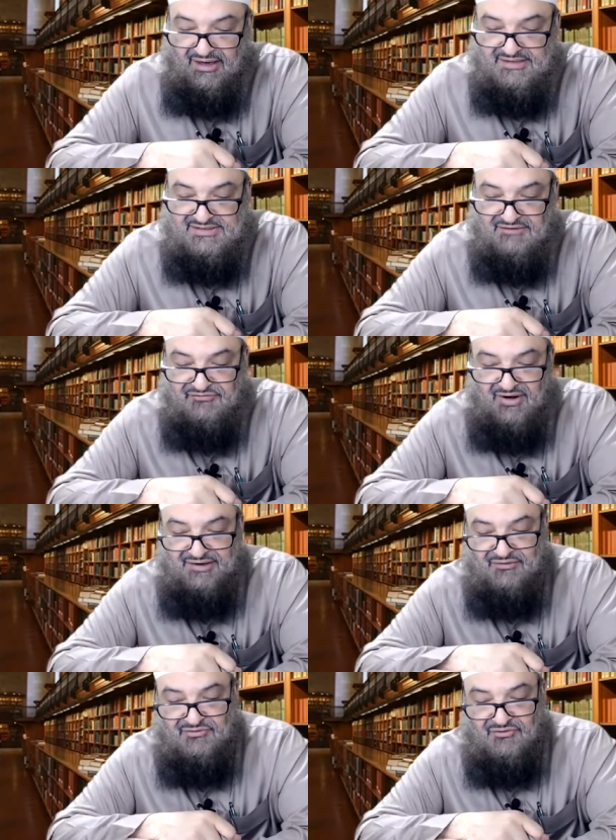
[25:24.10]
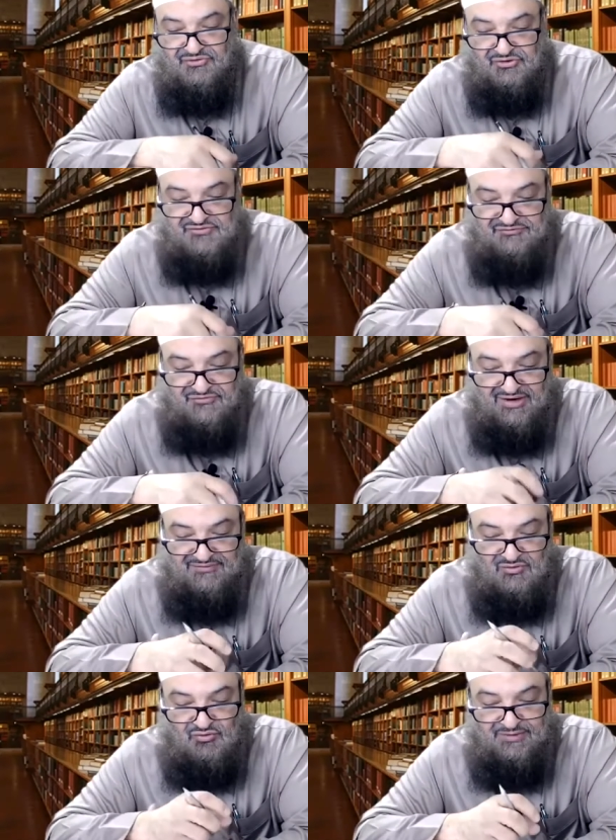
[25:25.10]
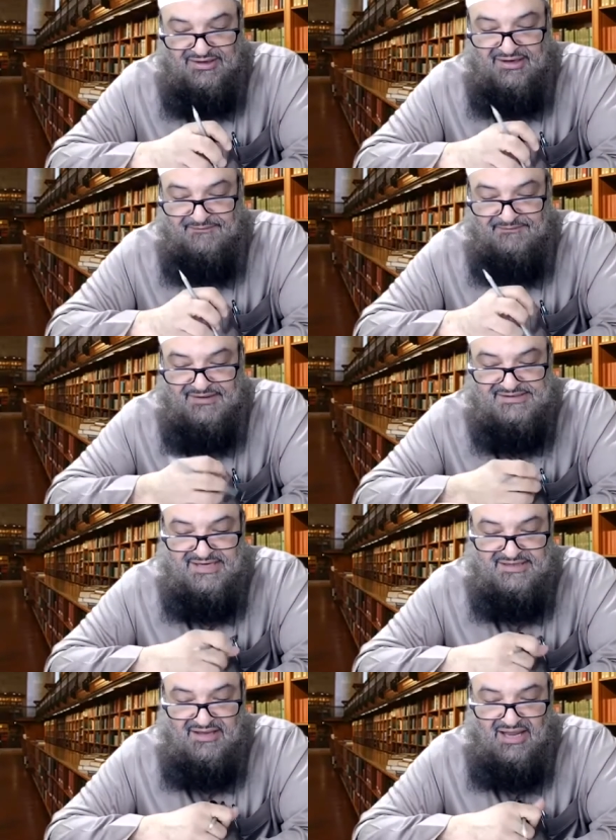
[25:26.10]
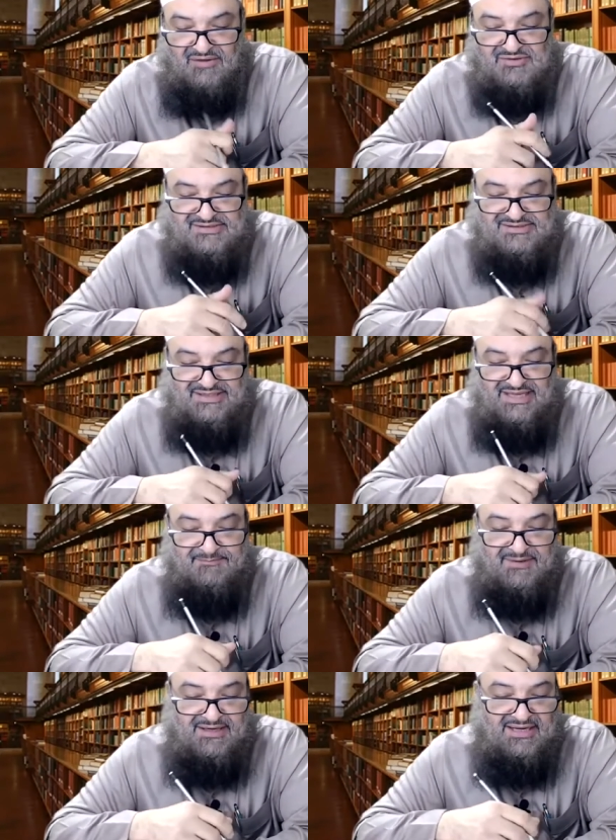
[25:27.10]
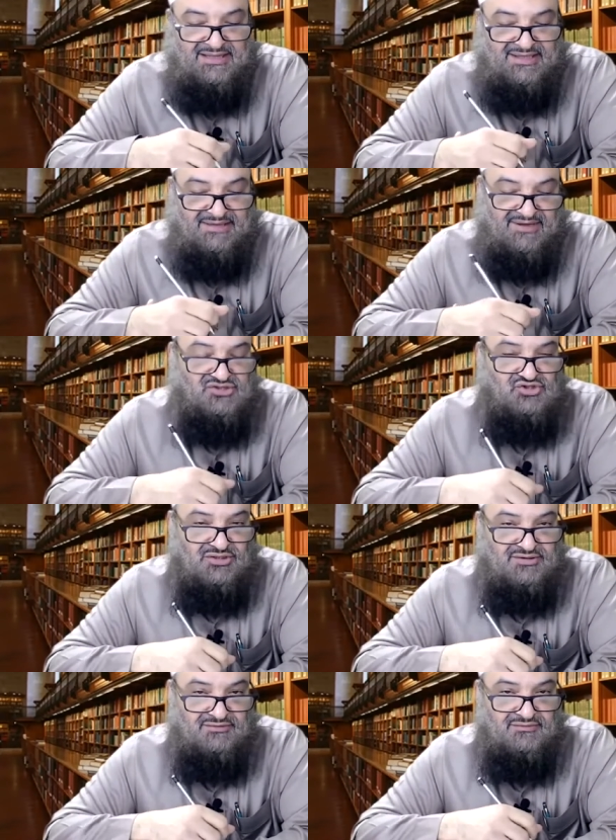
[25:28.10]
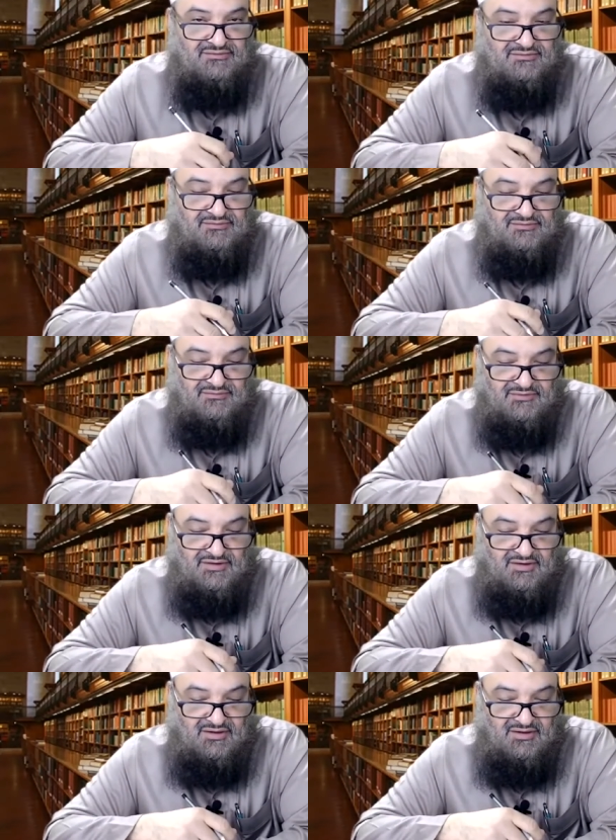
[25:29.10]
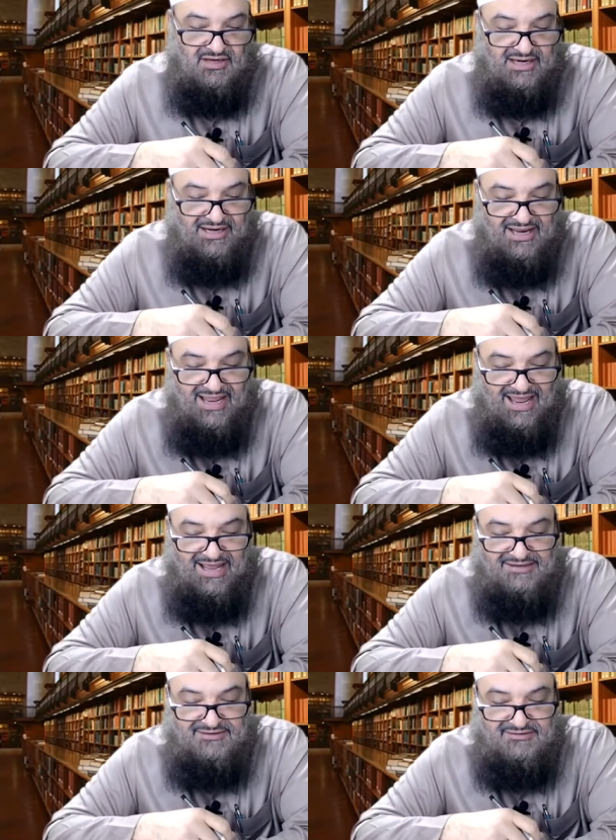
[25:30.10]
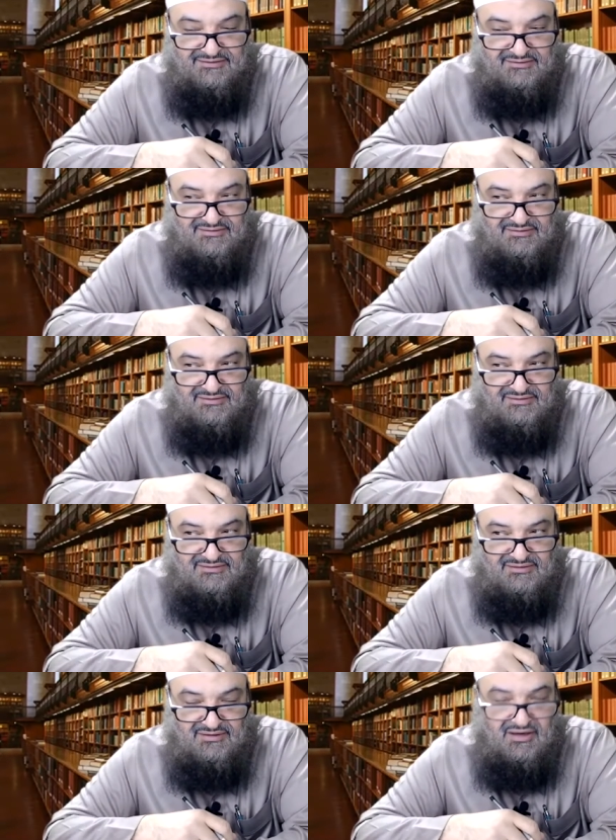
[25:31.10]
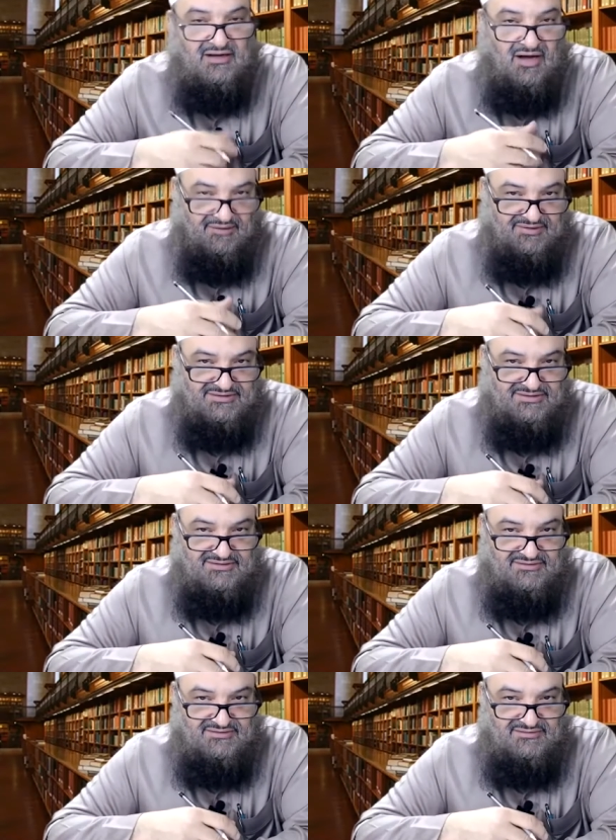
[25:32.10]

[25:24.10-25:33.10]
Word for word: and Safwan, on the authority of Safwan ibn Umayyah, he said, I was sleeping in the masjid and I had a garment